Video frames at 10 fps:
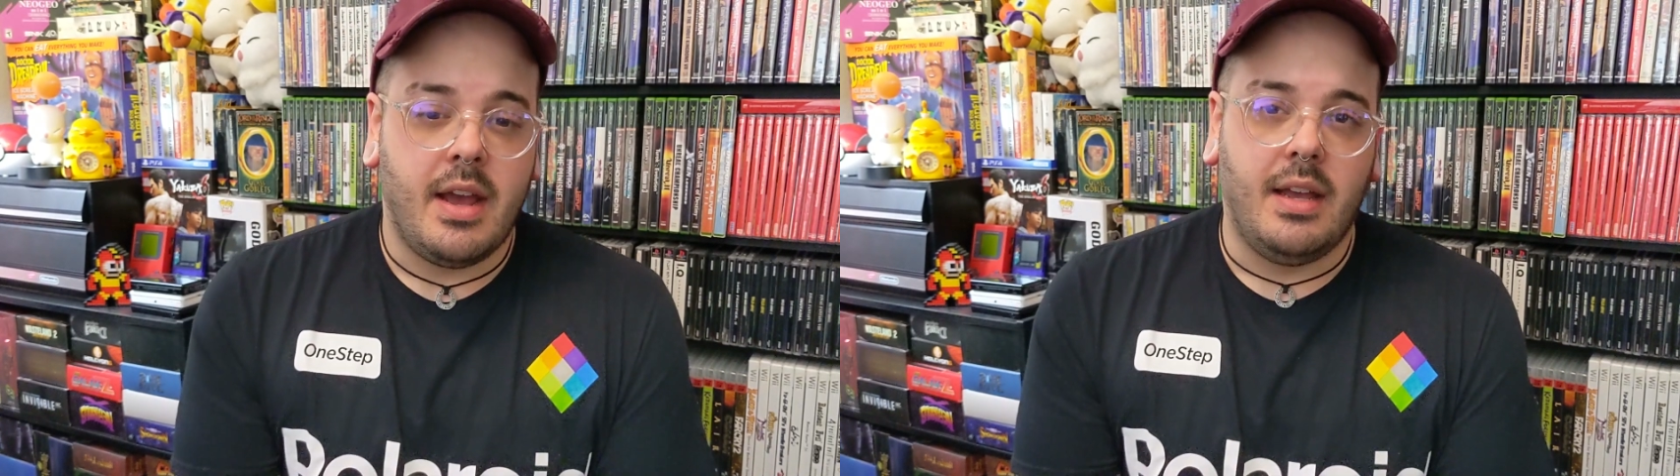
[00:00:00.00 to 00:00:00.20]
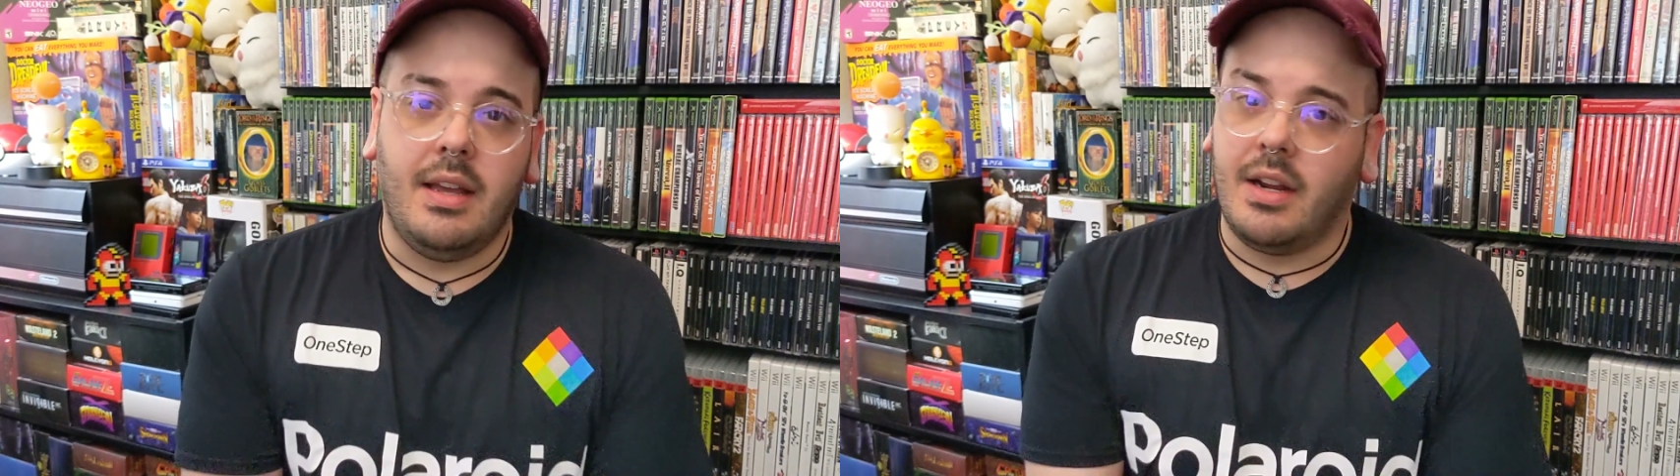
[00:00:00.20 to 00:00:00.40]

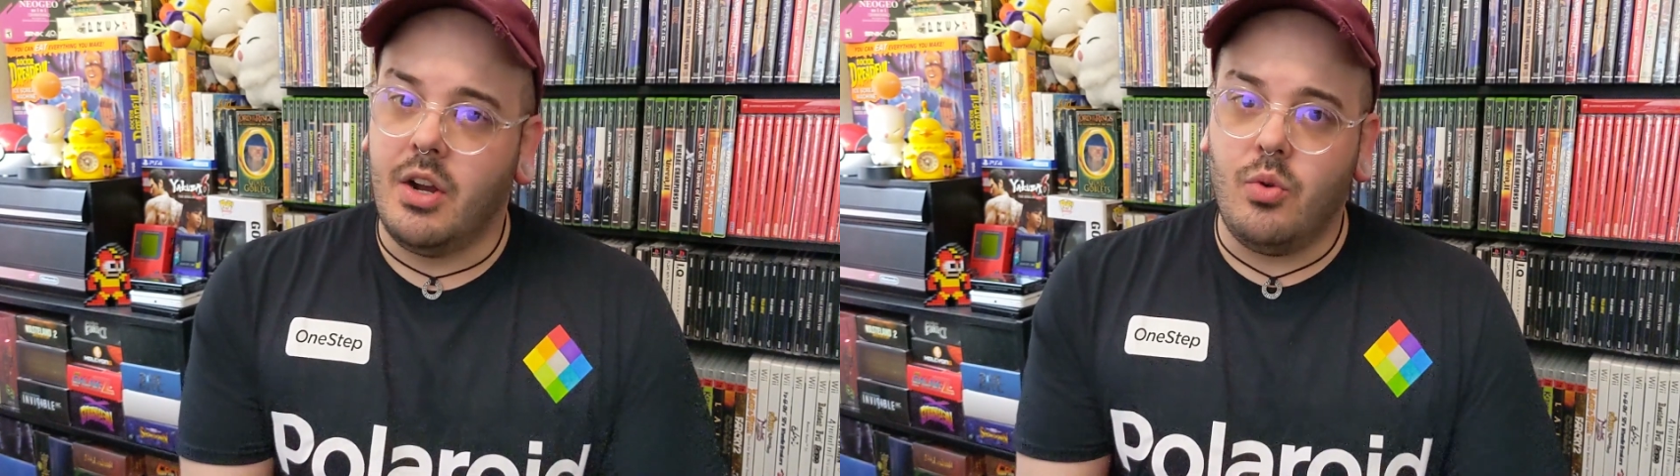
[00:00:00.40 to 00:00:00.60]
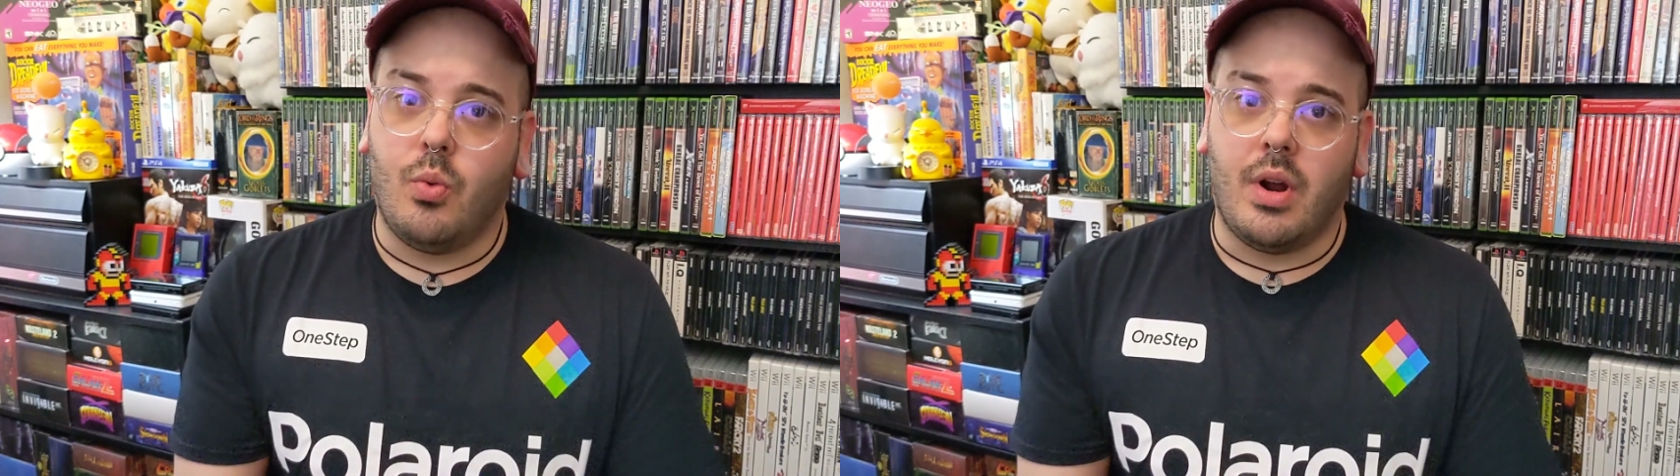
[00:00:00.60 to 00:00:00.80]
a
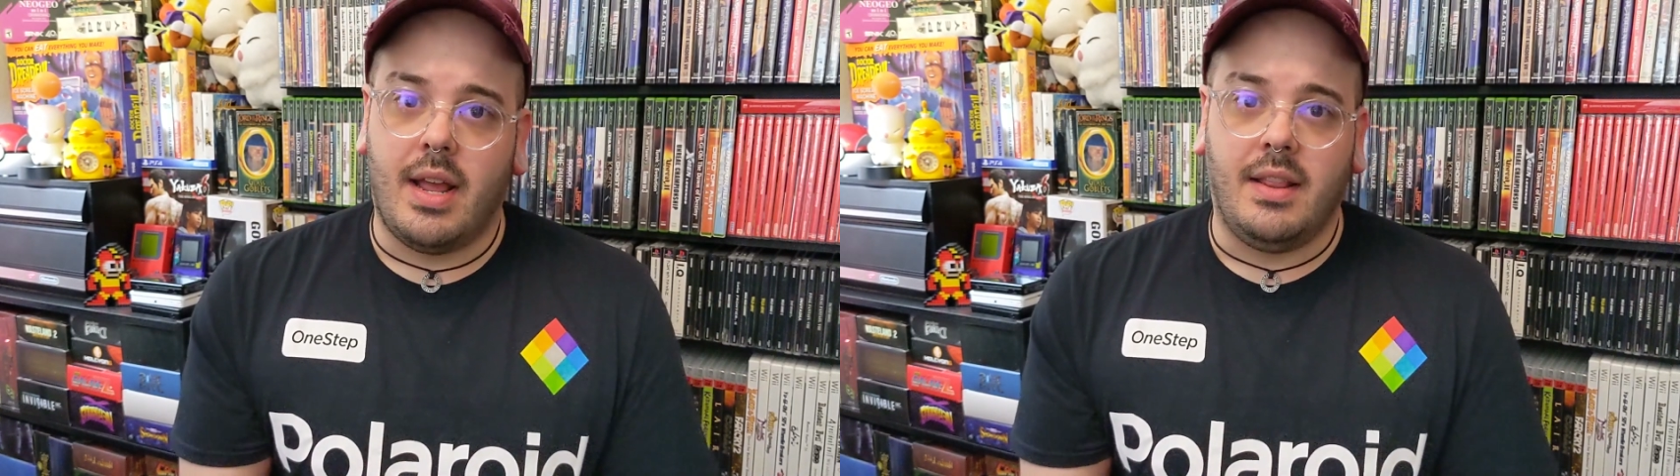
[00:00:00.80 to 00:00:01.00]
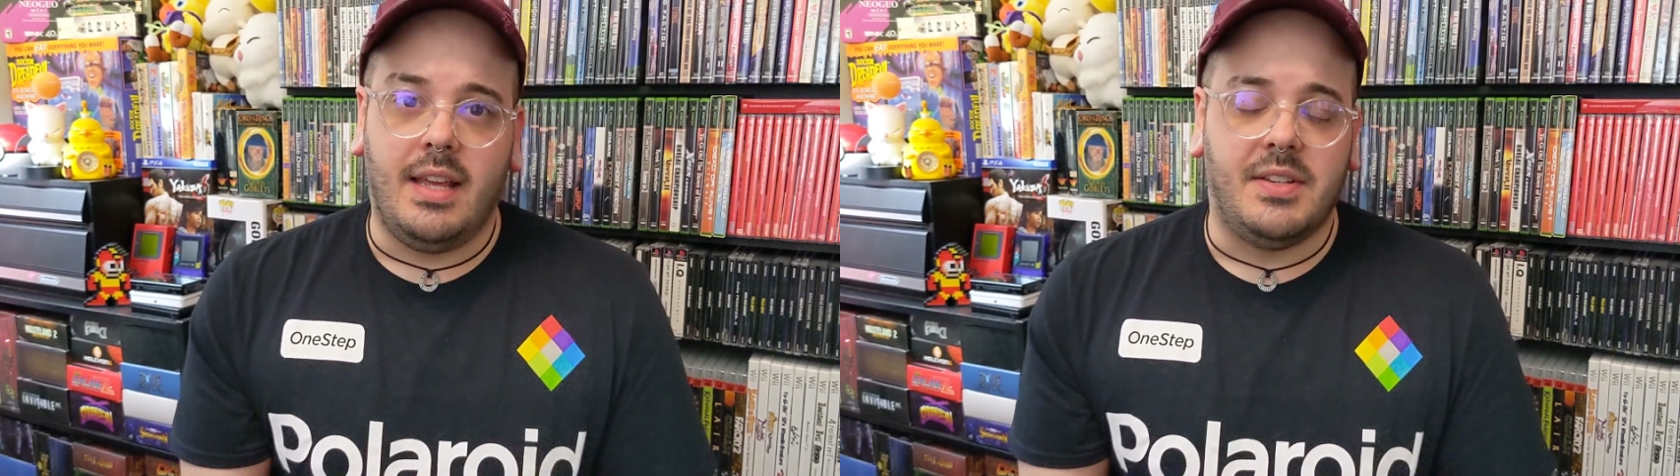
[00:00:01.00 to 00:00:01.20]
good one
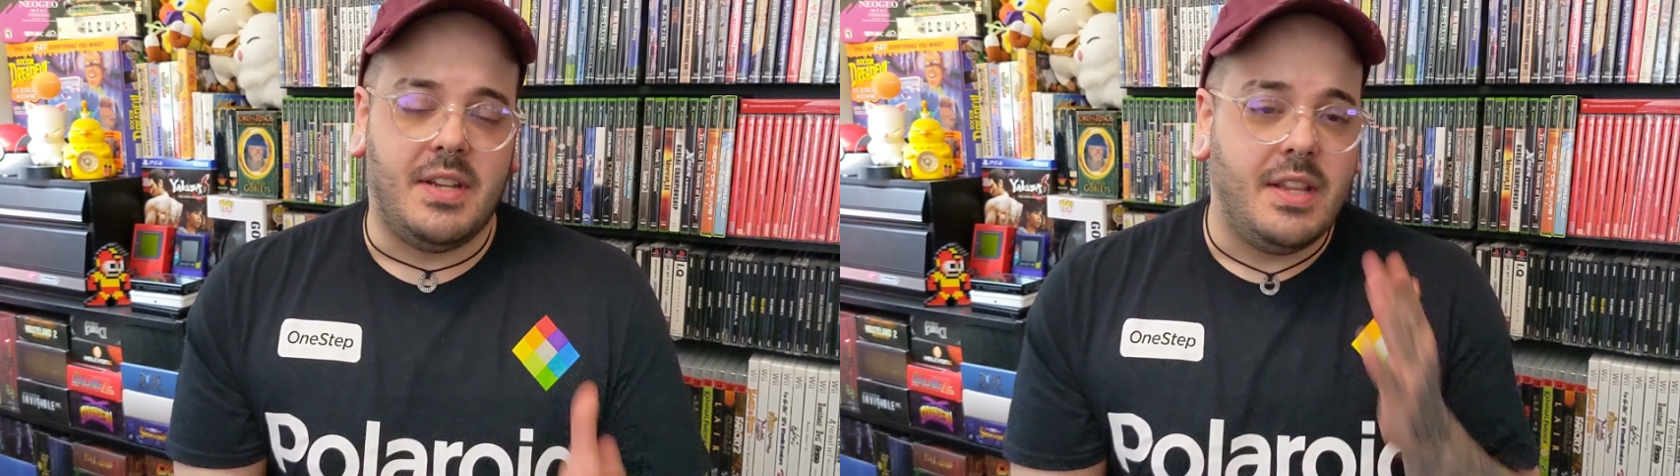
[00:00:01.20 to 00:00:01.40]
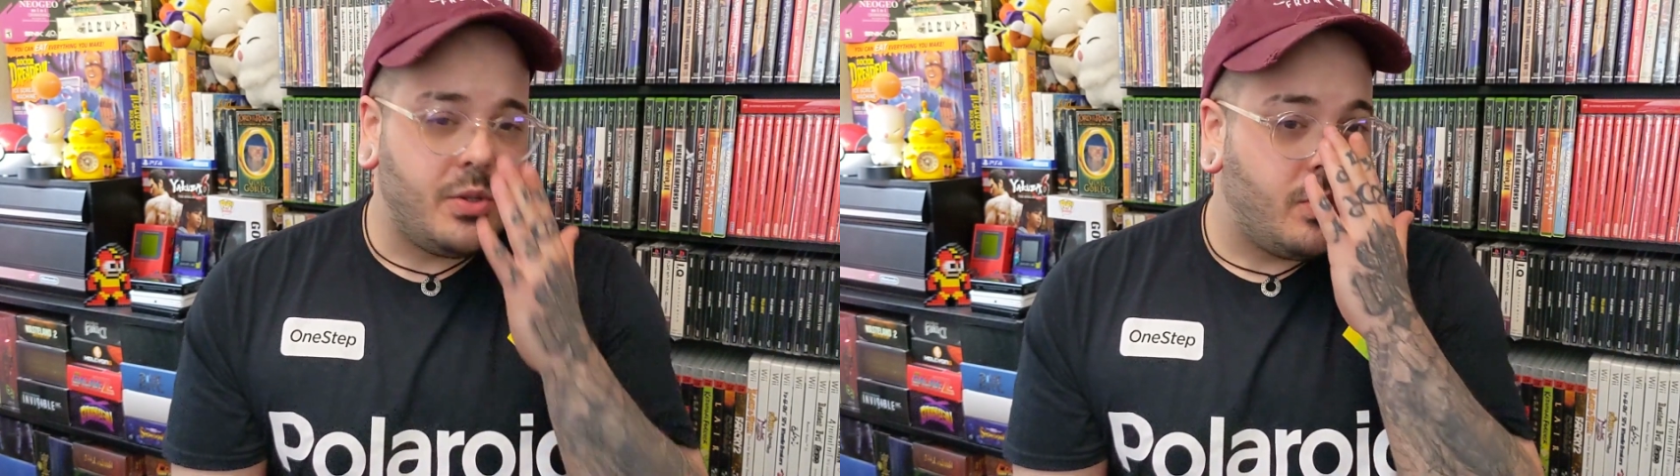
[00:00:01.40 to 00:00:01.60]
at least,
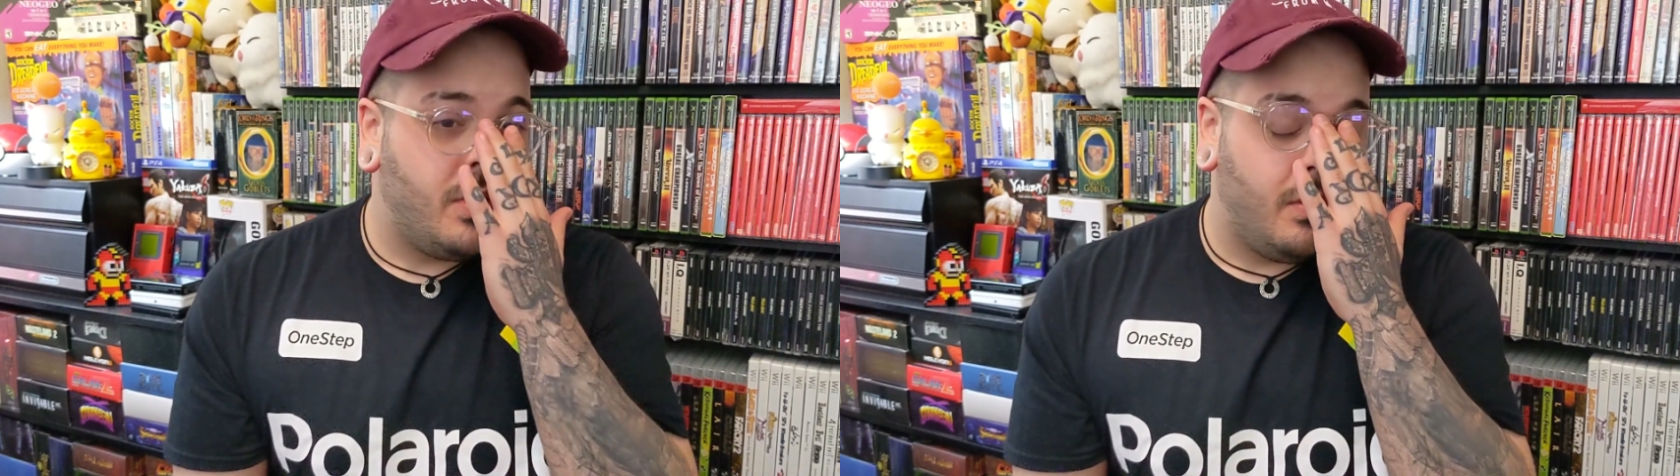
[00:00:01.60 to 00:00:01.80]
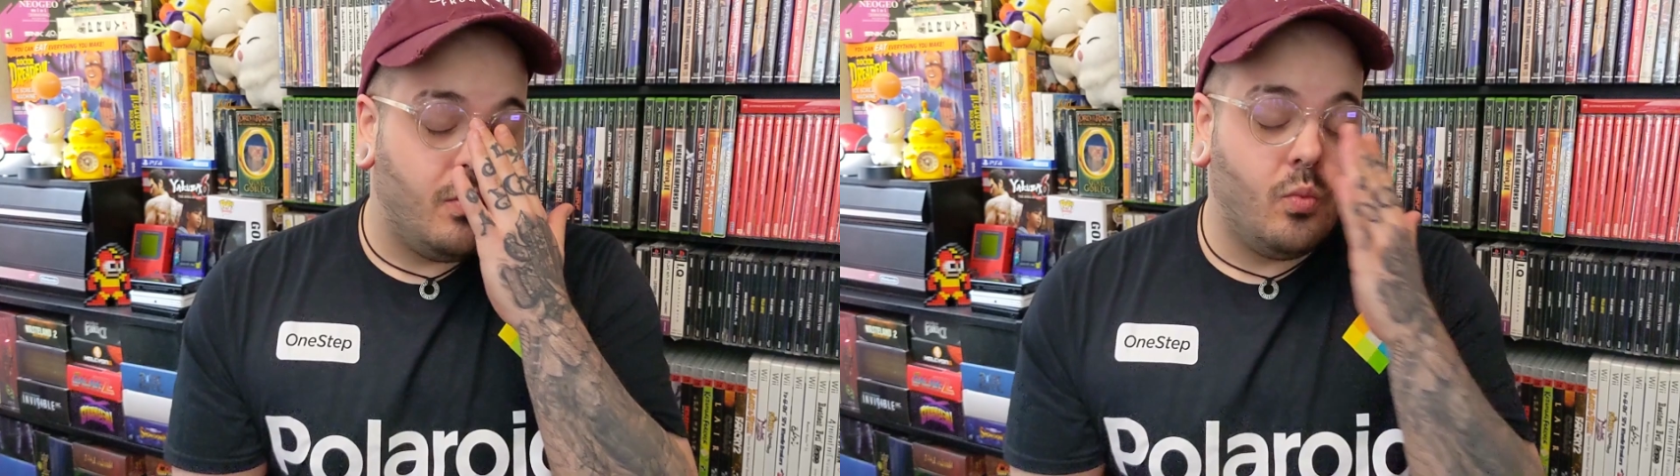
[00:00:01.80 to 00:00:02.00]
and this
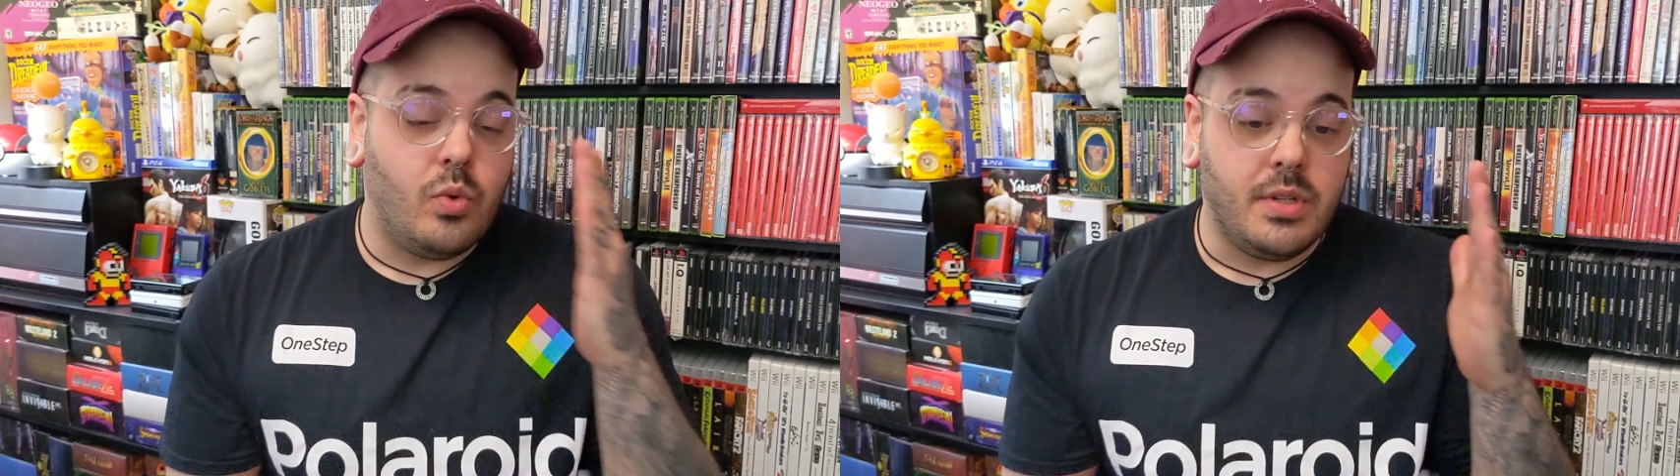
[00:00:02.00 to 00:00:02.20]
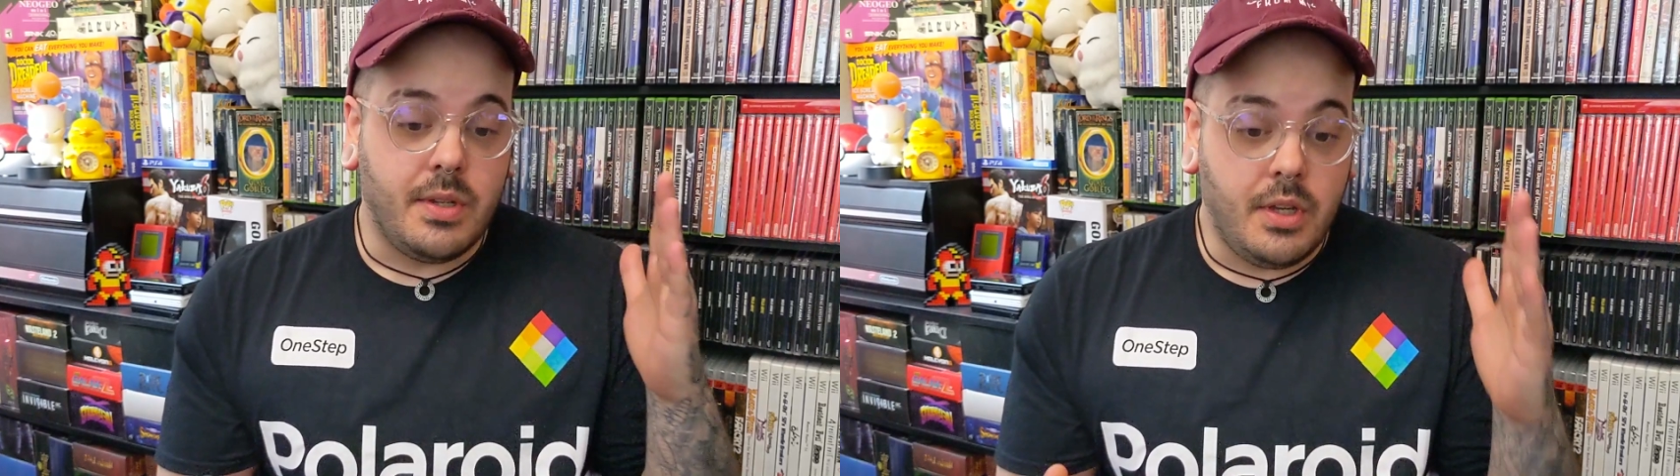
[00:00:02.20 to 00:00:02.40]
one was